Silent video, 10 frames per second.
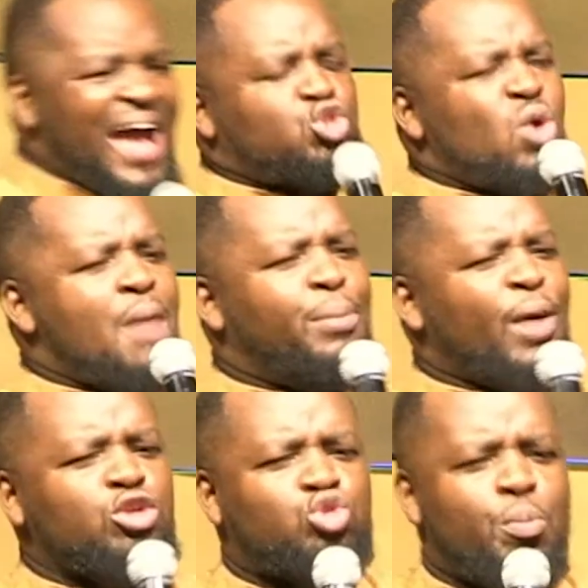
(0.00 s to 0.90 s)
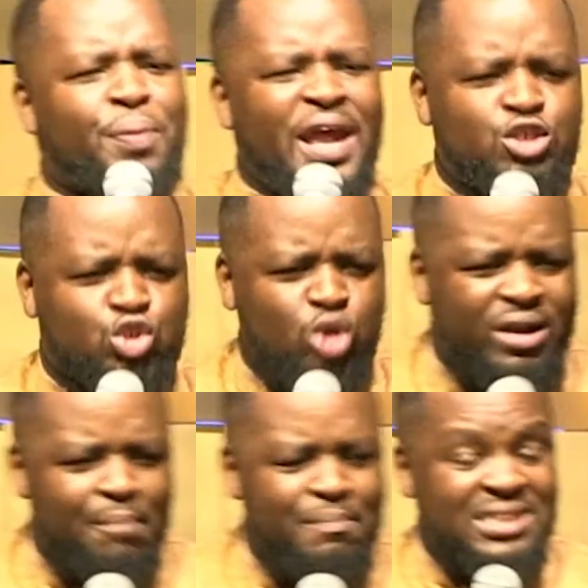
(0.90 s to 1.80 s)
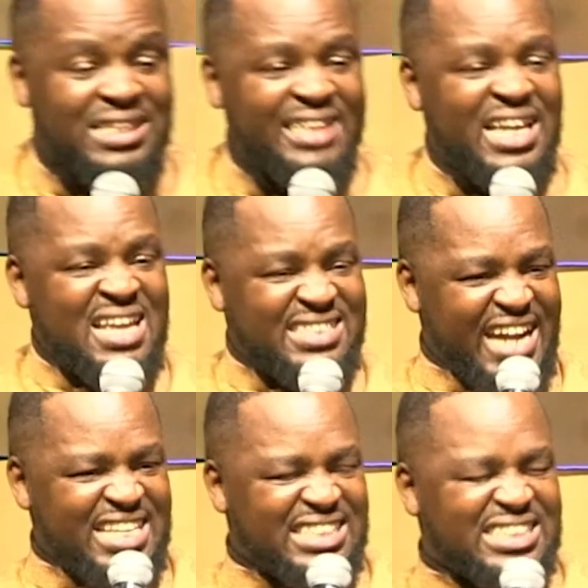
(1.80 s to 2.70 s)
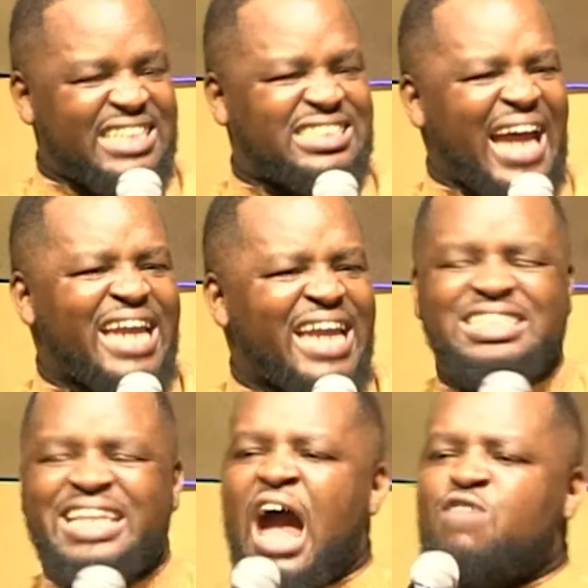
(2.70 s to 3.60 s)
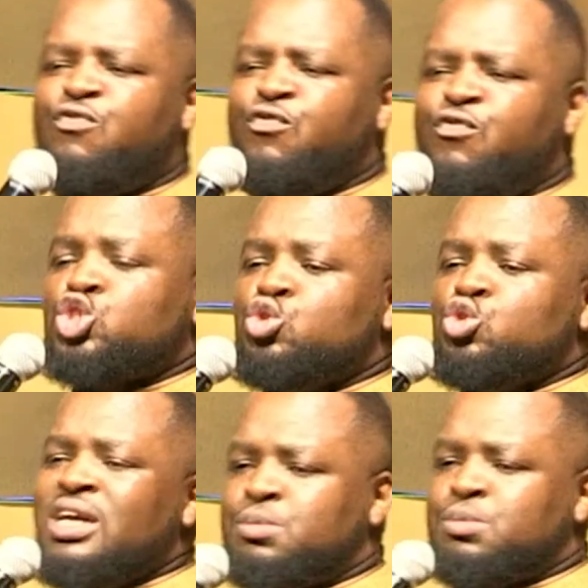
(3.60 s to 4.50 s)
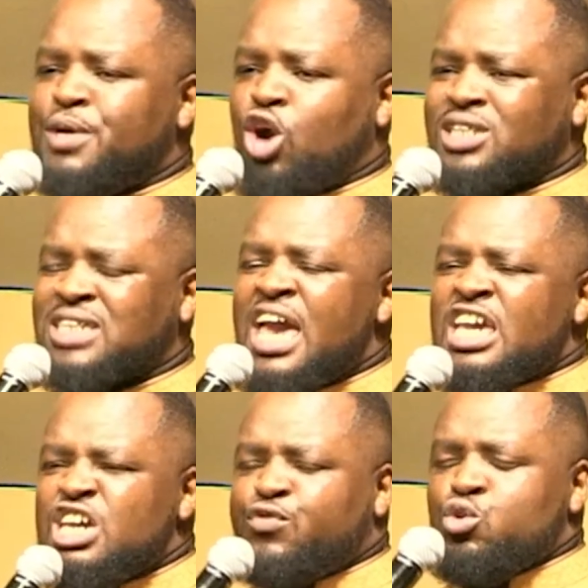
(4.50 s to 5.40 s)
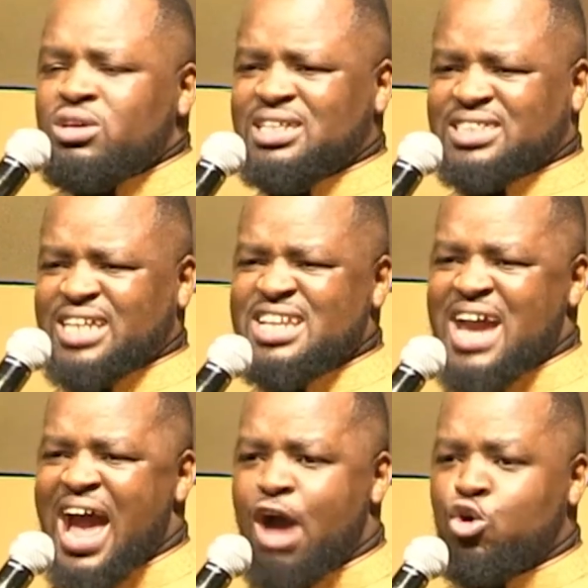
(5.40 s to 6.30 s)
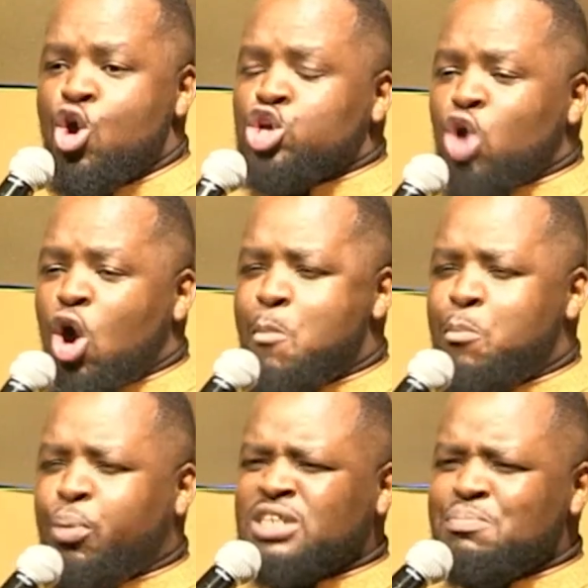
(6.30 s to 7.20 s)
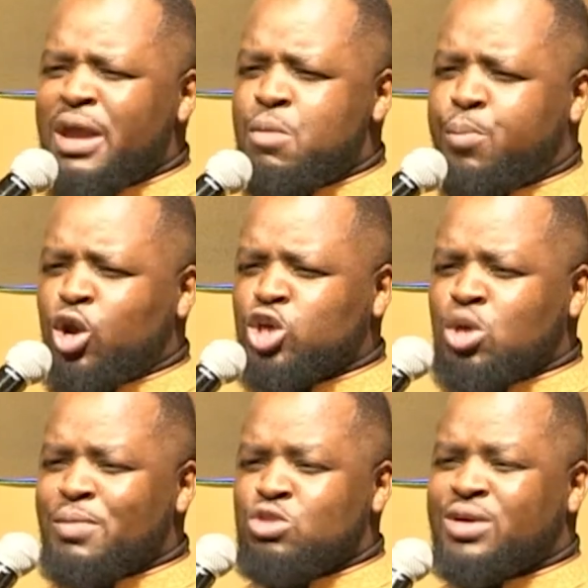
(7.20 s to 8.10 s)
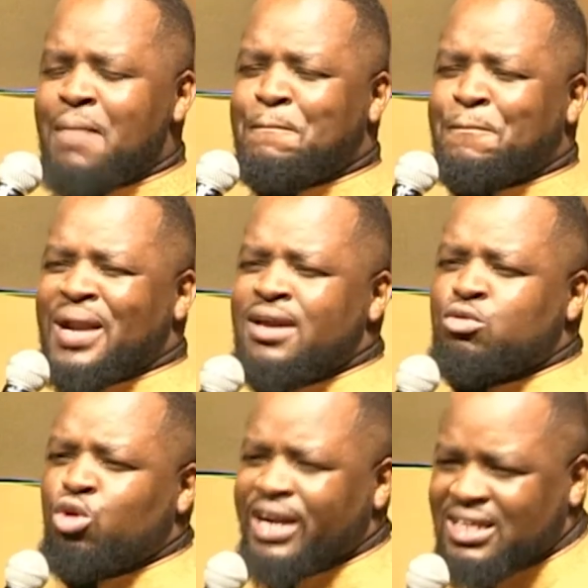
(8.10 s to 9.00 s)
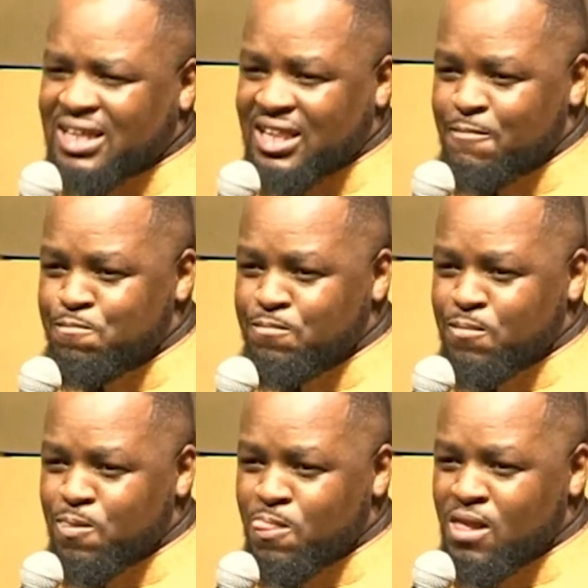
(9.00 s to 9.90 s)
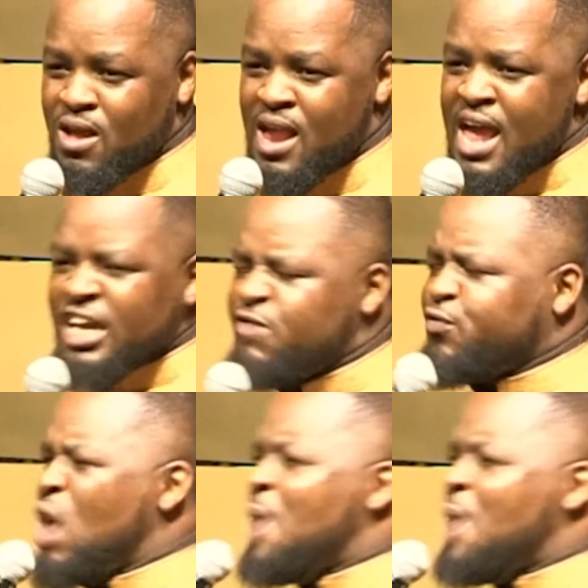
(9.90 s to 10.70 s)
you are born to play soccer means that there is a diet. There are foods you eat because if you eat anyhow, your body may blossom and you can't play correctly. If you